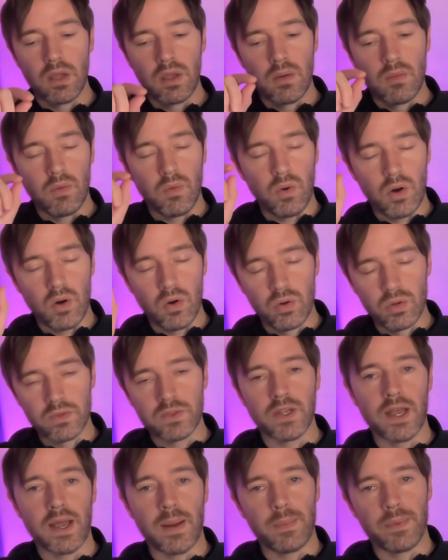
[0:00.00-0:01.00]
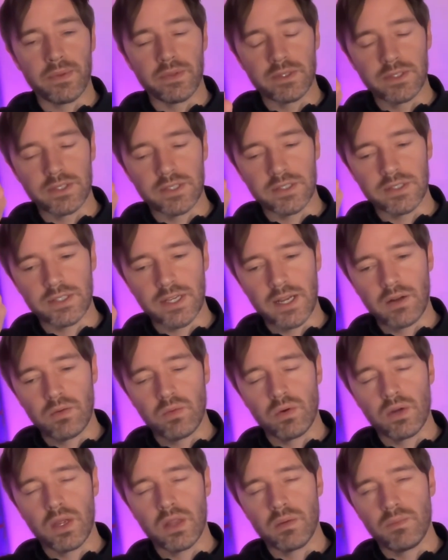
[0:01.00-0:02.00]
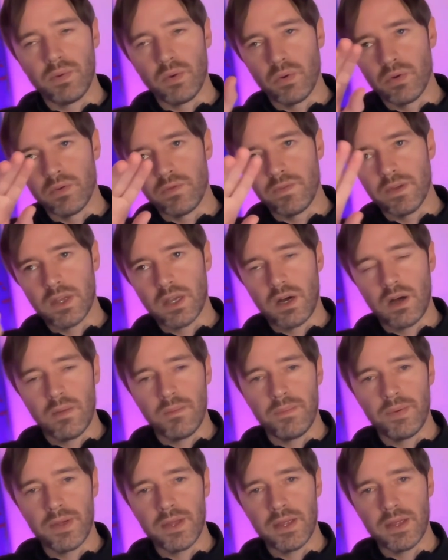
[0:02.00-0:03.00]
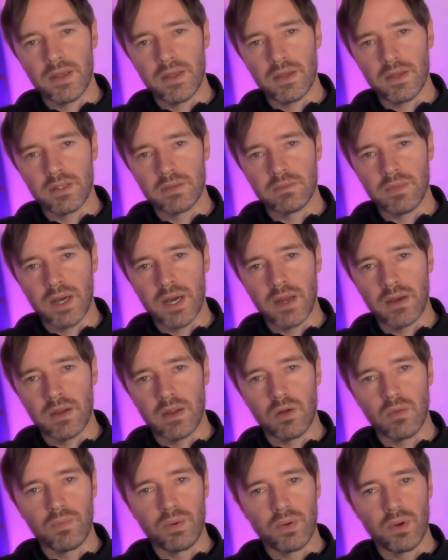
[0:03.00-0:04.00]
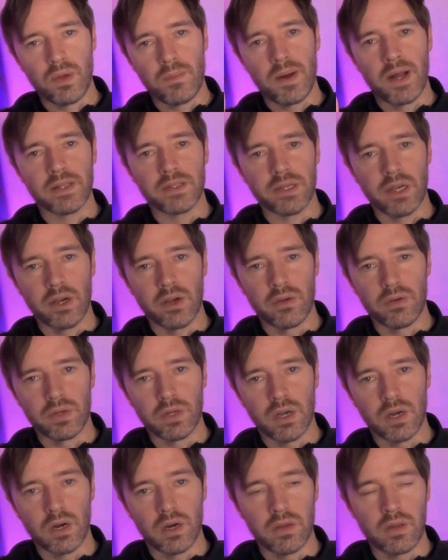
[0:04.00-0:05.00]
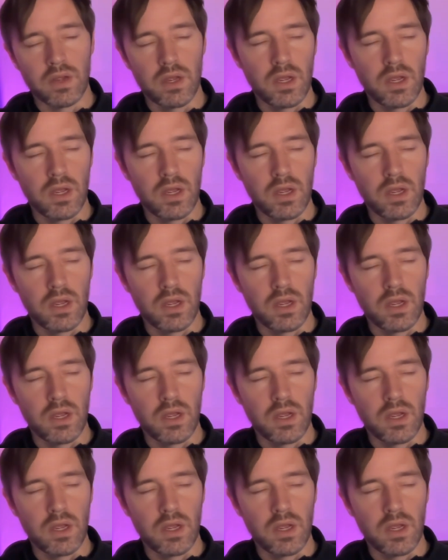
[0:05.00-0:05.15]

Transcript: But what also happens is that Saka will get the ball, and if he can't beat his man, he'll pull it back to Odegaard.